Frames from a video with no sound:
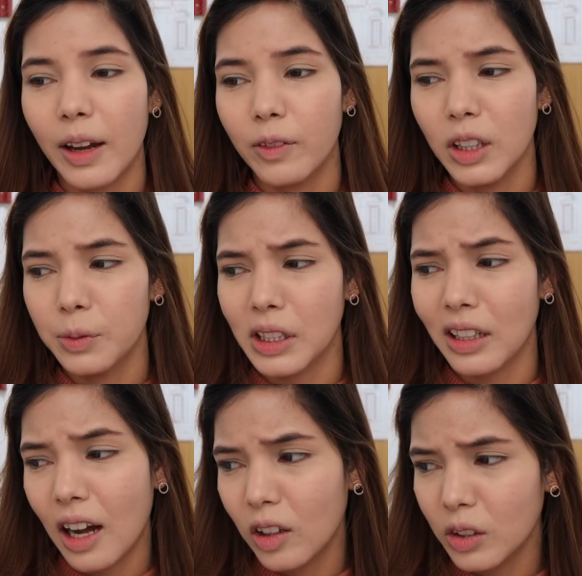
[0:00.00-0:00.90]
Every
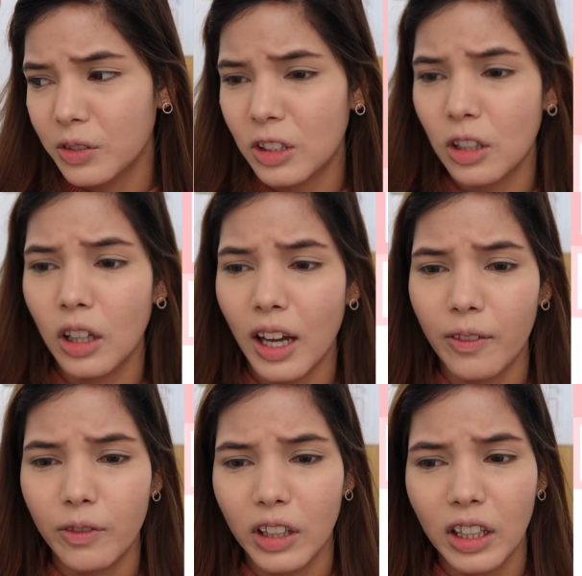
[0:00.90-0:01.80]
lipstick out of stock,
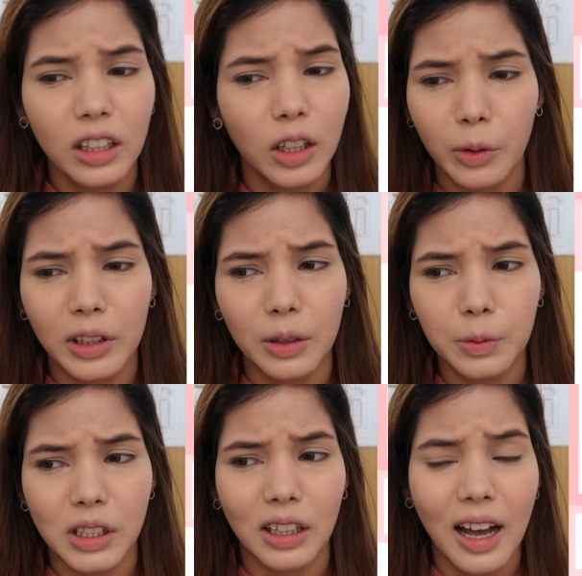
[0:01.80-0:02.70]
every liquid
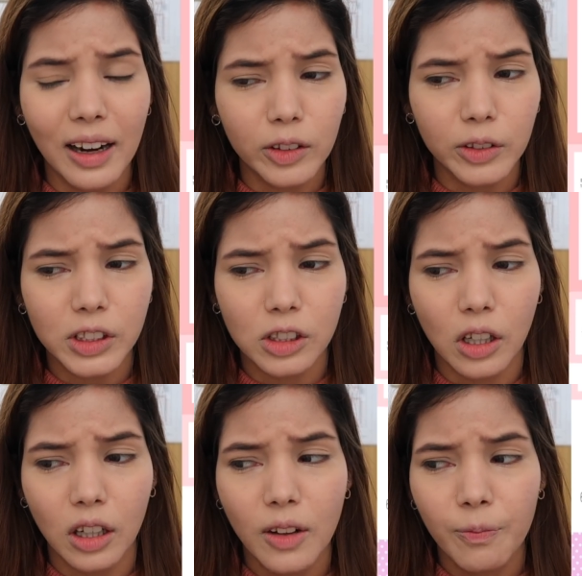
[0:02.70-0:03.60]
lipstick out of
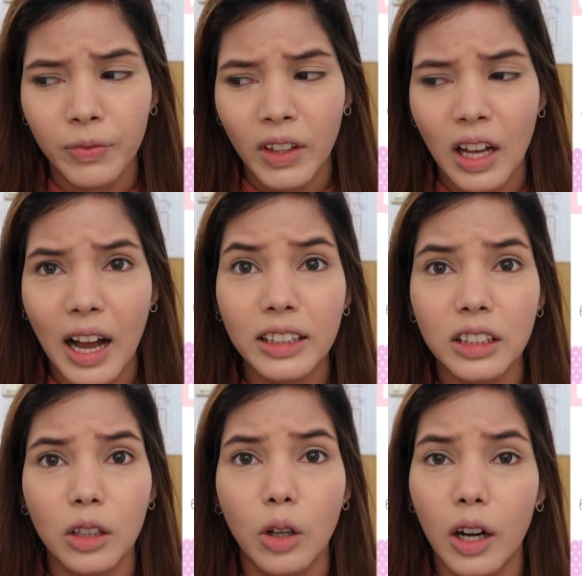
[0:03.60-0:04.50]
stock,
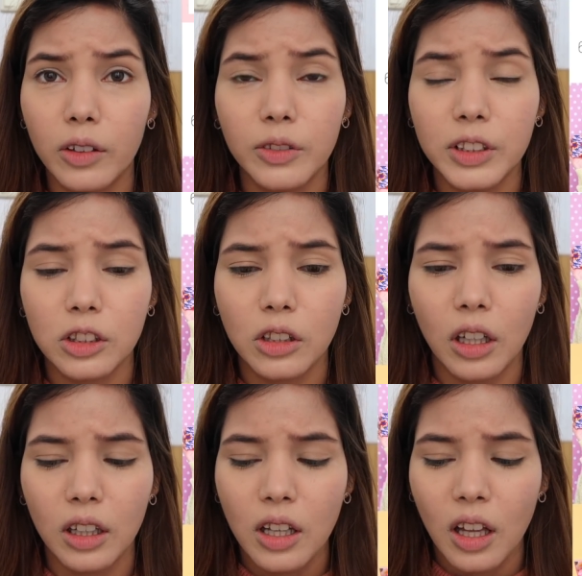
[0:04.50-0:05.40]
eyeshadow out of
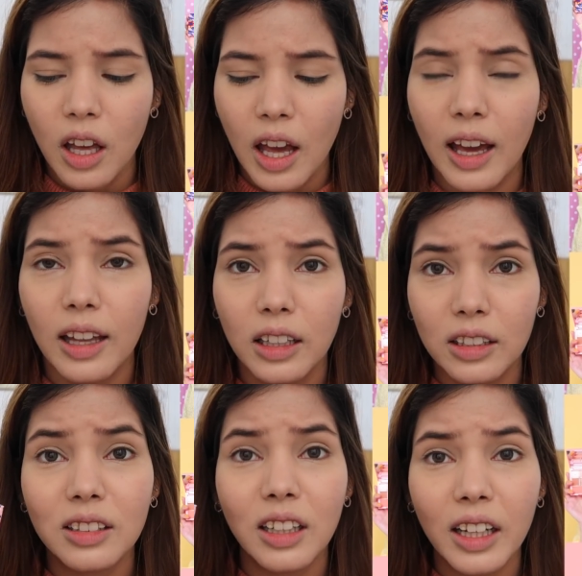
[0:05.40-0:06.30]
stock, and
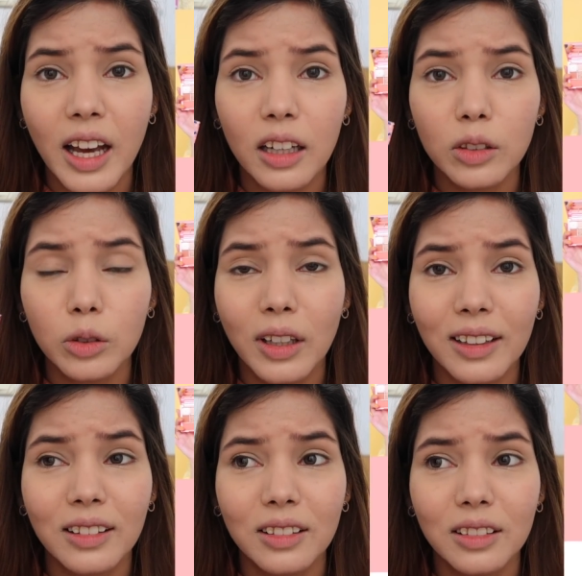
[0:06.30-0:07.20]
it's really hard to
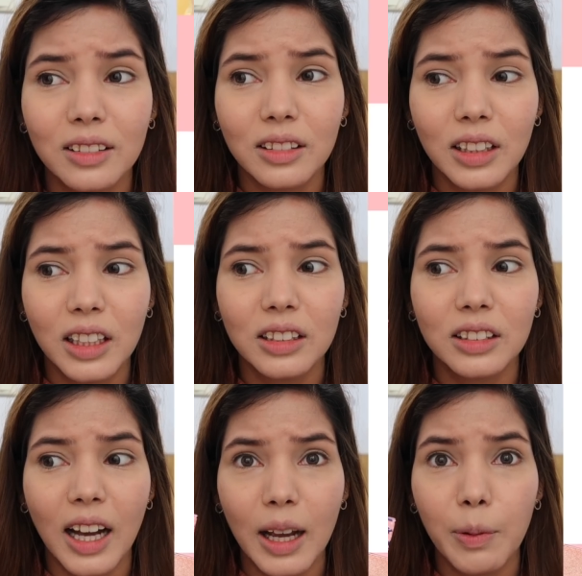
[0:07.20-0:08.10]
get these
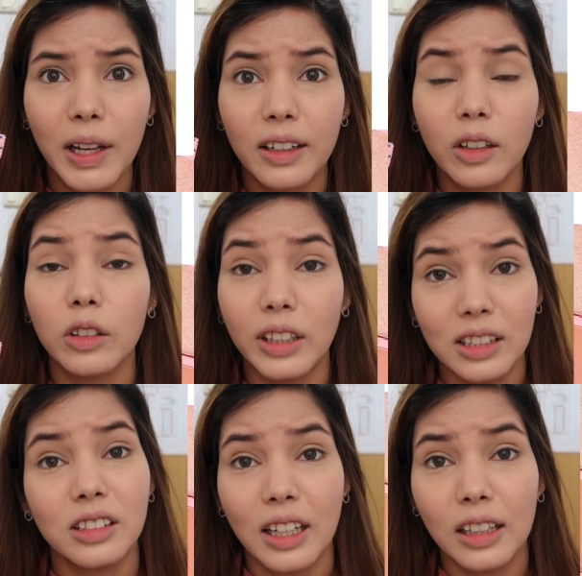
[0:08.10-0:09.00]
eye palette on
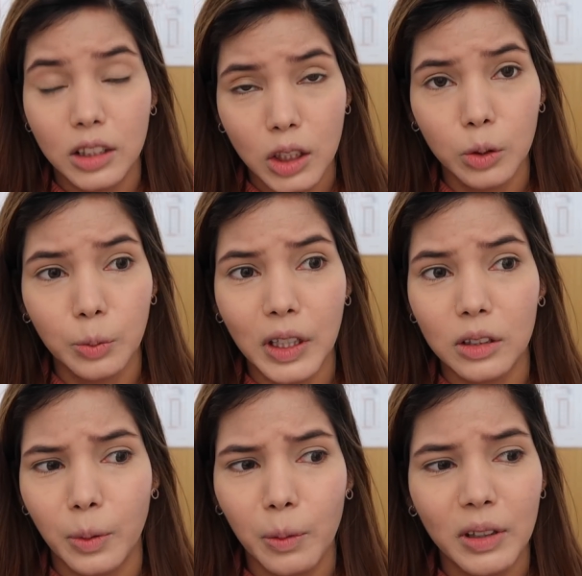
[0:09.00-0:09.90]
Yesstyle too,
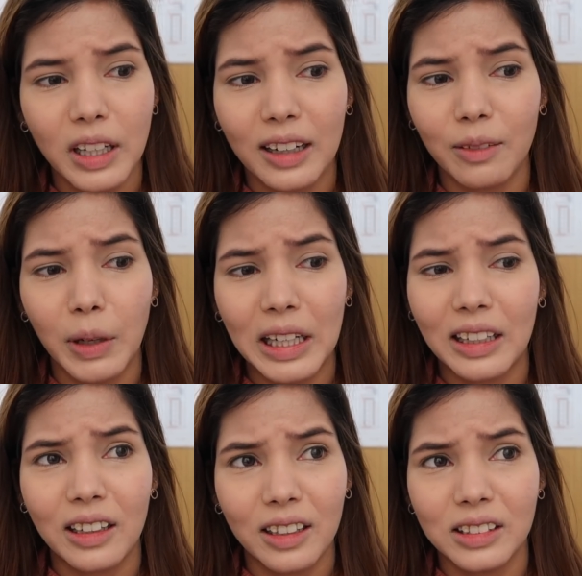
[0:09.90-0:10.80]
because people are
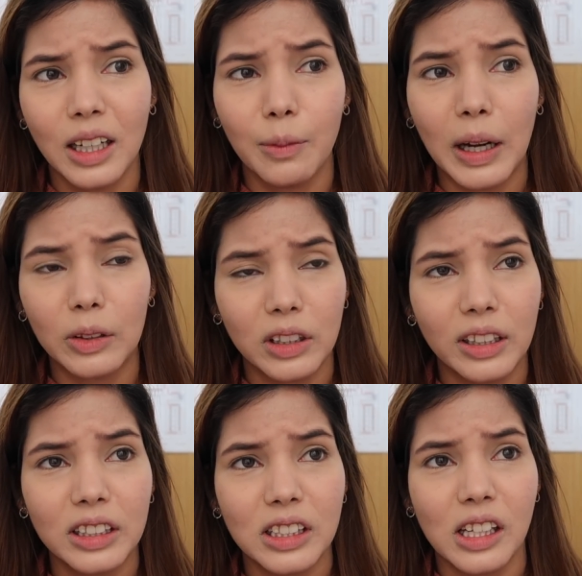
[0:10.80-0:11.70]
mainly crazy about
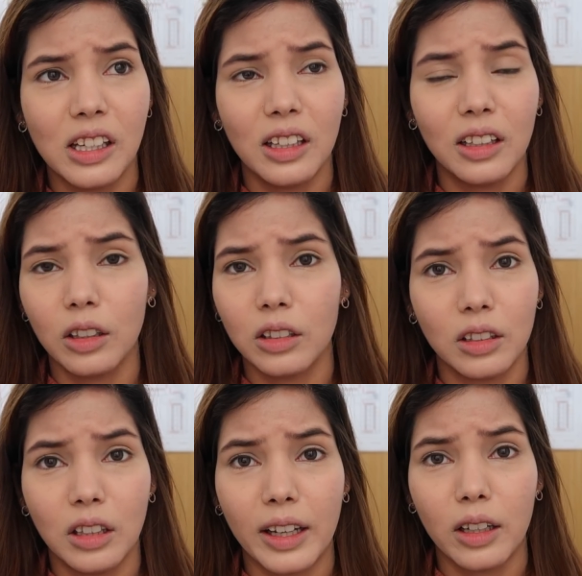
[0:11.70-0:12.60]
3CE in
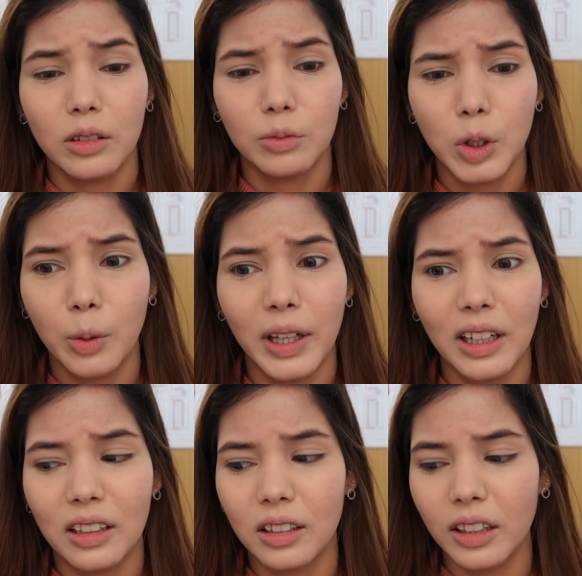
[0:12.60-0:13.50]
like so many
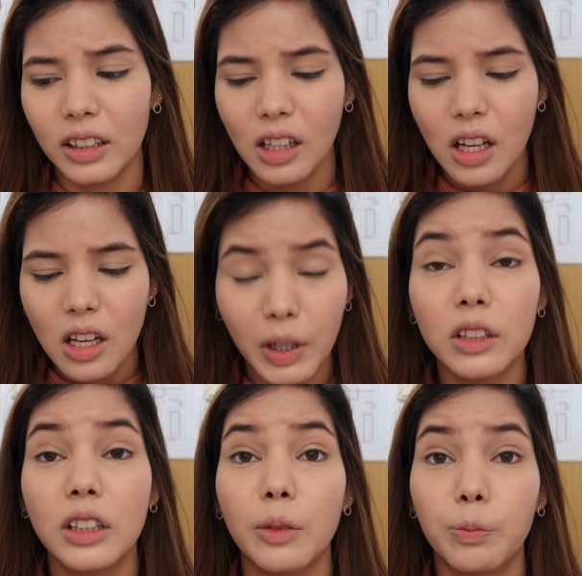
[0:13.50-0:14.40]
countries,
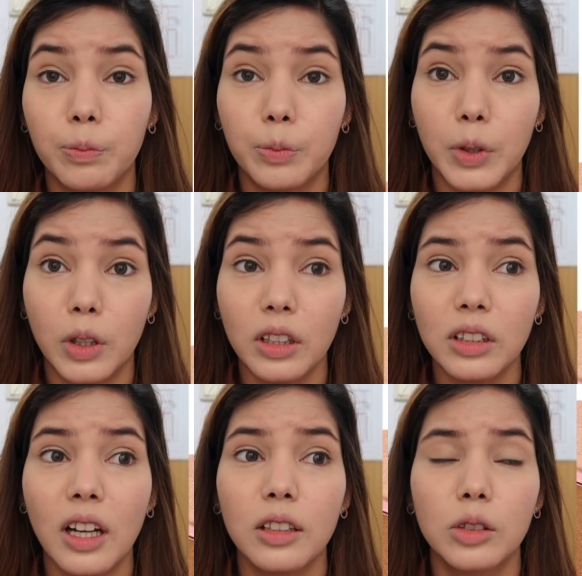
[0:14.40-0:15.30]
because their
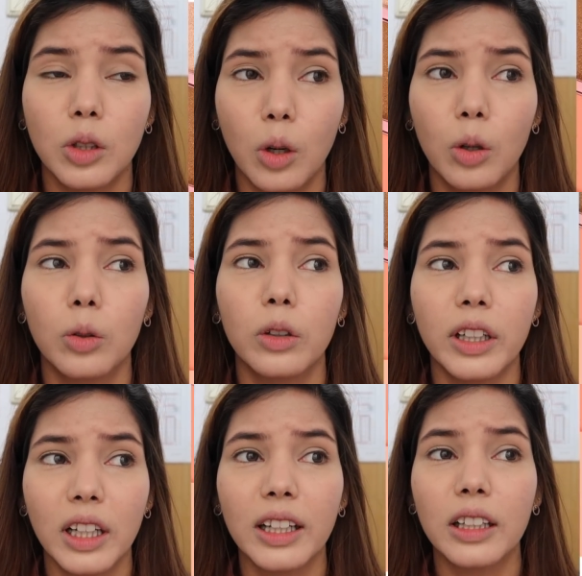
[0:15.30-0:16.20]
products are so
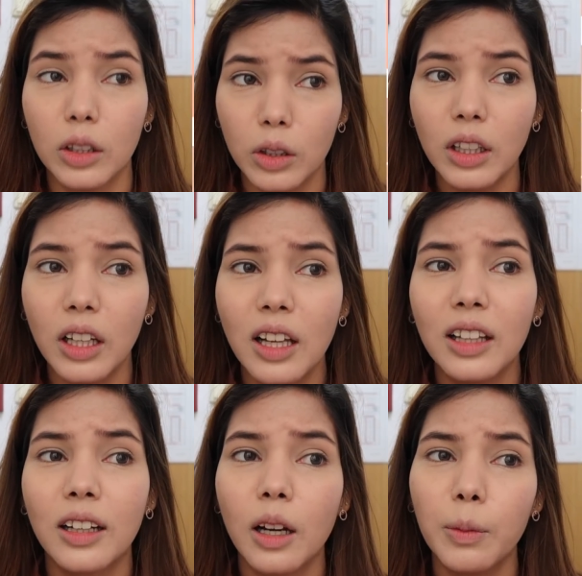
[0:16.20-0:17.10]
really good.
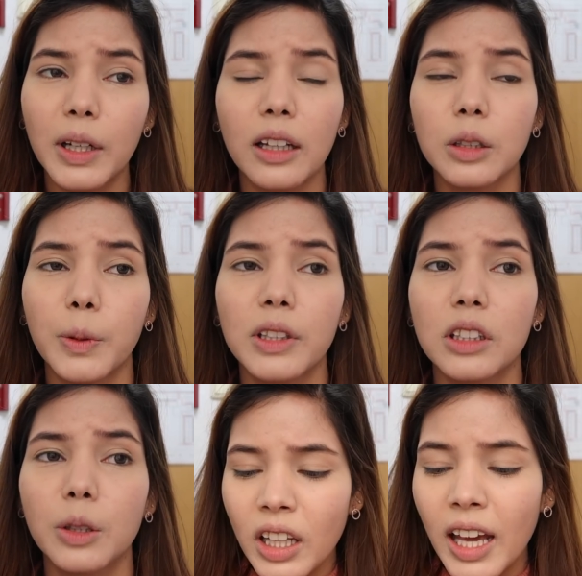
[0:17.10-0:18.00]
Little bit expensive.